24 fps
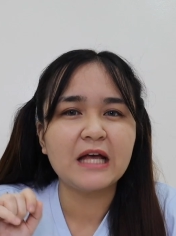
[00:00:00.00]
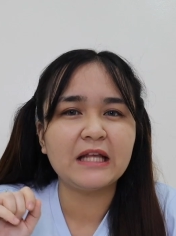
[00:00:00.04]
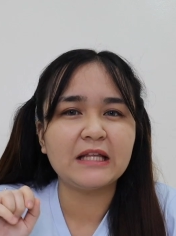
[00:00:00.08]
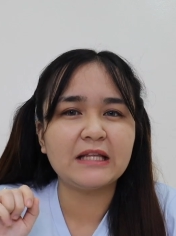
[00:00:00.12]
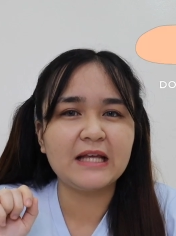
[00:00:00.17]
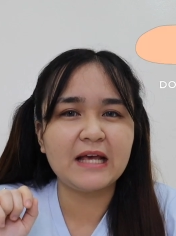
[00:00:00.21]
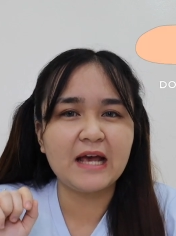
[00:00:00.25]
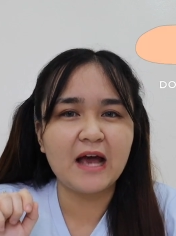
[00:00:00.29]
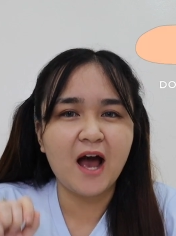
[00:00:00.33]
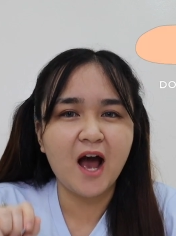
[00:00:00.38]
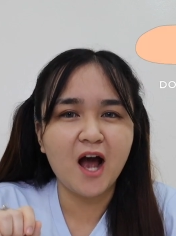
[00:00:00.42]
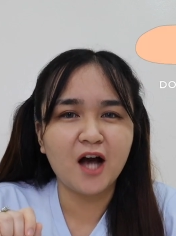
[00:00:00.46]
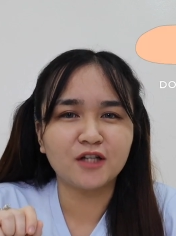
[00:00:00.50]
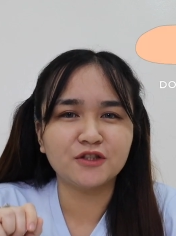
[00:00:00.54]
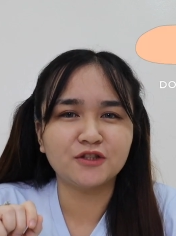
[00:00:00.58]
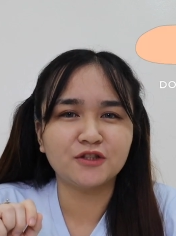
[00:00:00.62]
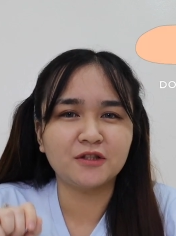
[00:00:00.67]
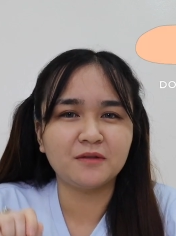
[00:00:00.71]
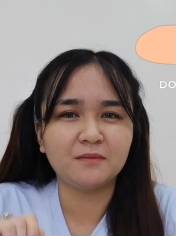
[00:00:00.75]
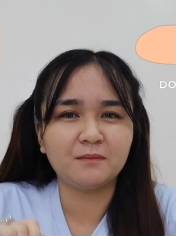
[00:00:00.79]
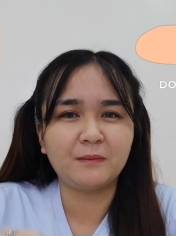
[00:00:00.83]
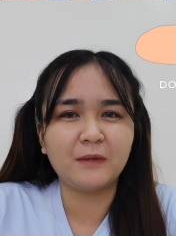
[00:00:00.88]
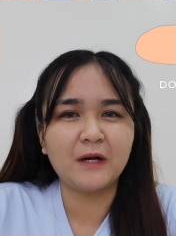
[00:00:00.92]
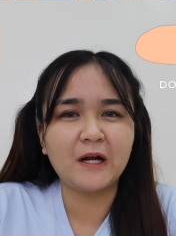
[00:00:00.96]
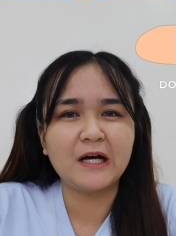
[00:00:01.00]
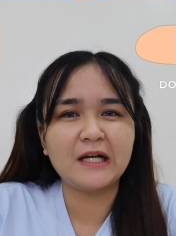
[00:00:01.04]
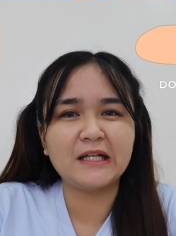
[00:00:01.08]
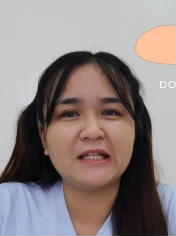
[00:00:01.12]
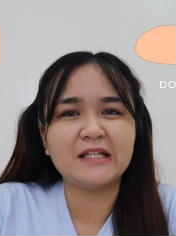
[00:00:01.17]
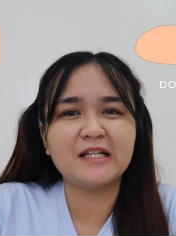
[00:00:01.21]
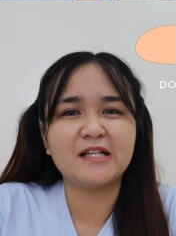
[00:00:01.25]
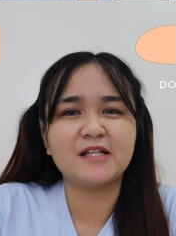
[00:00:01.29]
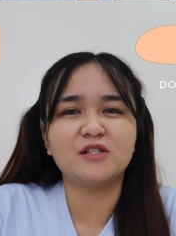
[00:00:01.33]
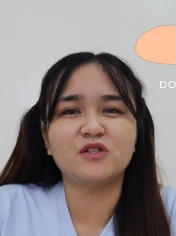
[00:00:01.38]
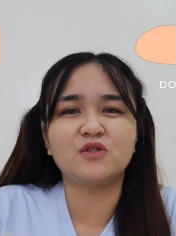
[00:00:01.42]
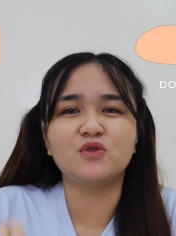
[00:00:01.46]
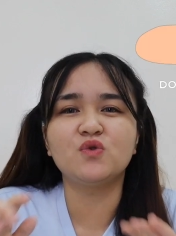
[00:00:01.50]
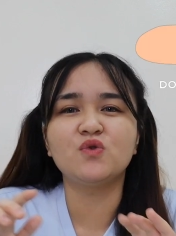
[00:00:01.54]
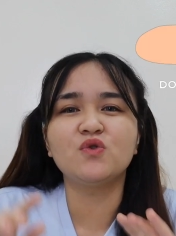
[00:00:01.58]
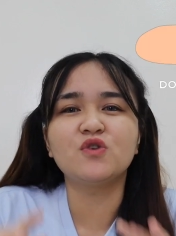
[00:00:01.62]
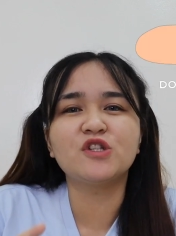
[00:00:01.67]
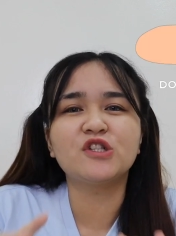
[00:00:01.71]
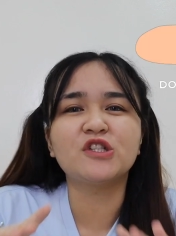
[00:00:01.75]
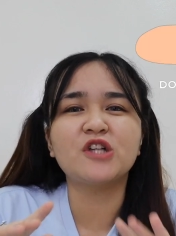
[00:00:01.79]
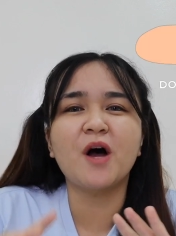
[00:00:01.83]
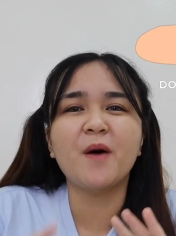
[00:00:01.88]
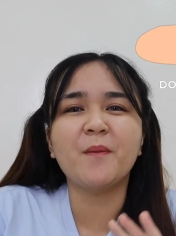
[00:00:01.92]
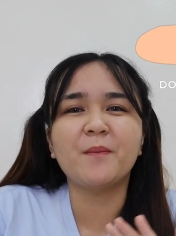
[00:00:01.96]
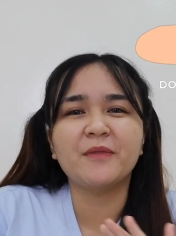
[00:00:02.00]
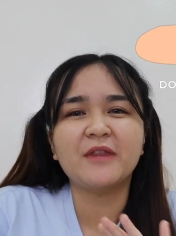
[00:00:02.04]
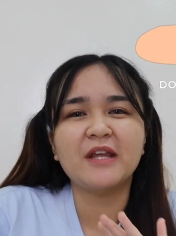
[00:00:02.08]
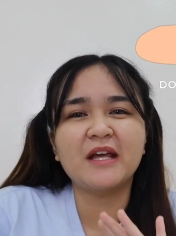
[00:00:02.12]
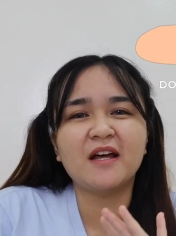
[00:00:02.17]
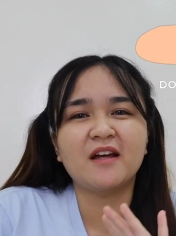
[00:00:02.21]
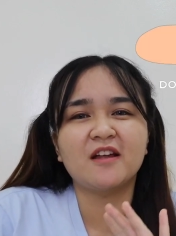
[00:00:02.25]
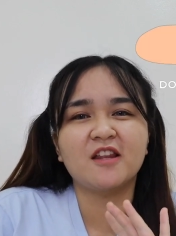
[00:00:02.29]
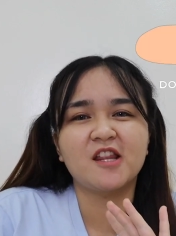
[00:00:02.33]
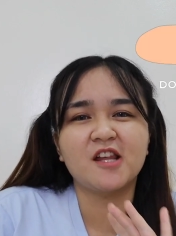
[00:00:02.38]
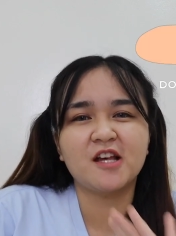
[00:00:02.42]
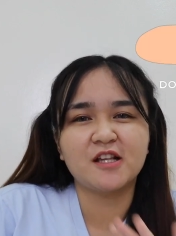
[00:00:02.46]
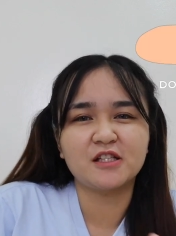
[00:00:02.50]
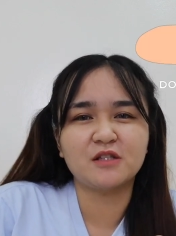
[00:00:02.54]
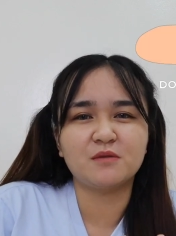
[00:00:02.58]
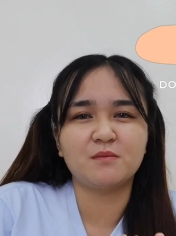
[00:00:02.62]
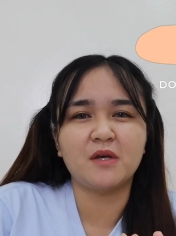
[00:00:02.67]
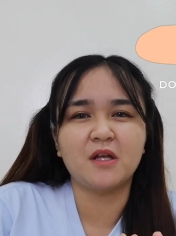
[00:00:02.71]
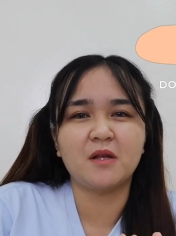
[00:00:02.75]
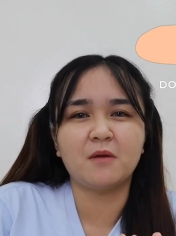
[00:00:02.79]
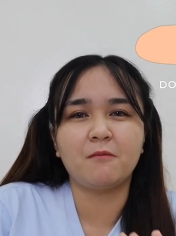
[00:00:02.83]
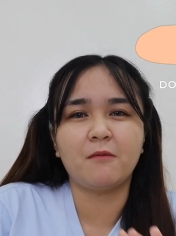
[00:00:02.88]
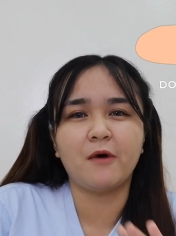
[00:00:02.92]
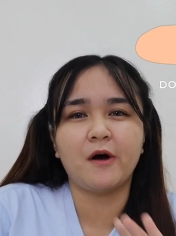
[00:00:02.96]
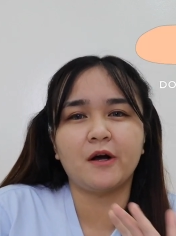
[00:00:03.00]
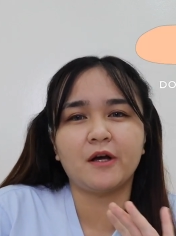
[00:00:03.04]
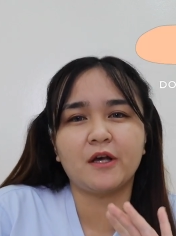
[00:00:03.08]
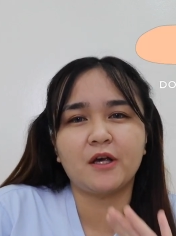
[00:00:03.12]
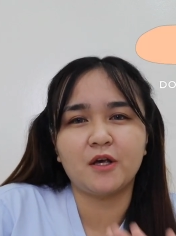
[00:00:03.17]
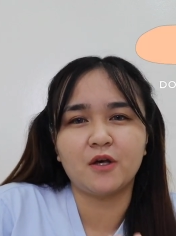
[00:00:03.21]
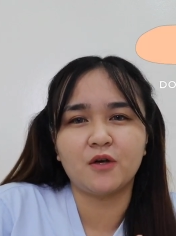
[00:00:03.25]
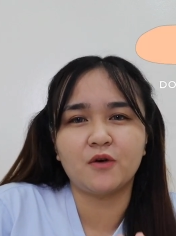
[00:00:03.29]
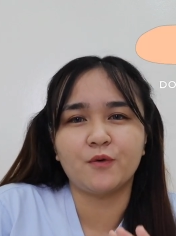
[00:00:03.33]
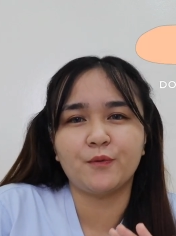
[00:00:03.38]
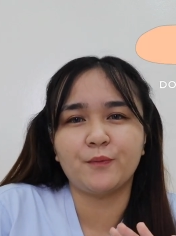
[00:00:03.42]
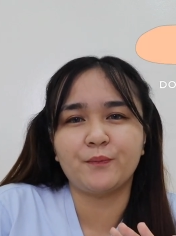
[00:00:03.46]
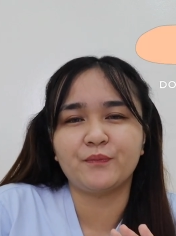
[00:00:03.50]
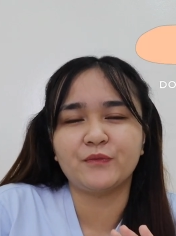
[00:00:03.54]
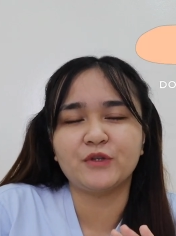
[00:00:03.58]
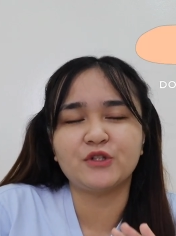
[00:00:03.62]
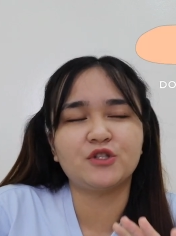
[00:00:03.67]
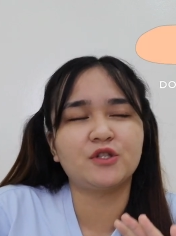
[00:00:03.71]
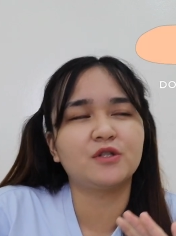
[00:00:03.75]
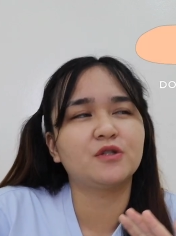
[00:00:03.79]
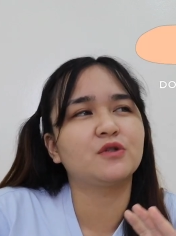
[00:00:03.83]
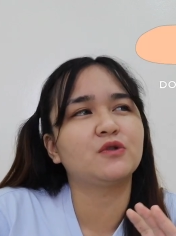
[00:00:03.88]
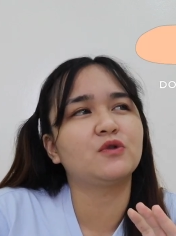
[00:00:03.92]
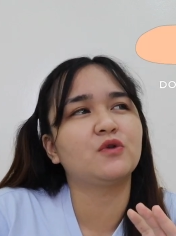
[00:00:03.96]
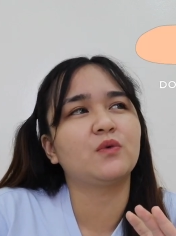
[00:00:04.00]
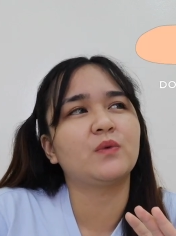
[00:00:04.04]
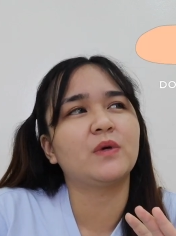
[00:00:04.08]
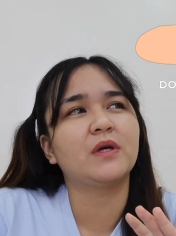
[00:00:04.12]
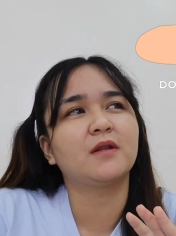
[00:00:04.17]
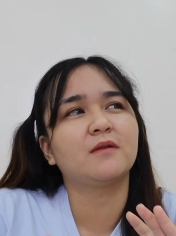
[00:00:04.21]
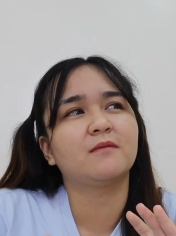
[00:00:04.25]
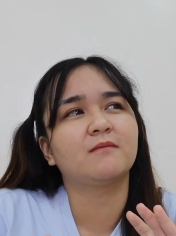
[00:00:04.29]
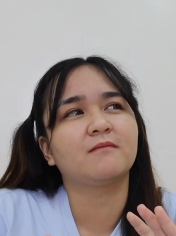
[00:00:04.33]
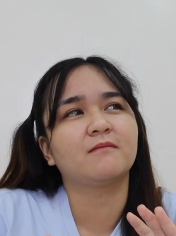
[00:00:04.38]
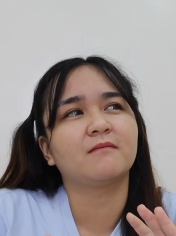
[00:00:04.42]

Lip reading: The action plan is, do something that's been bugging you. Just do it.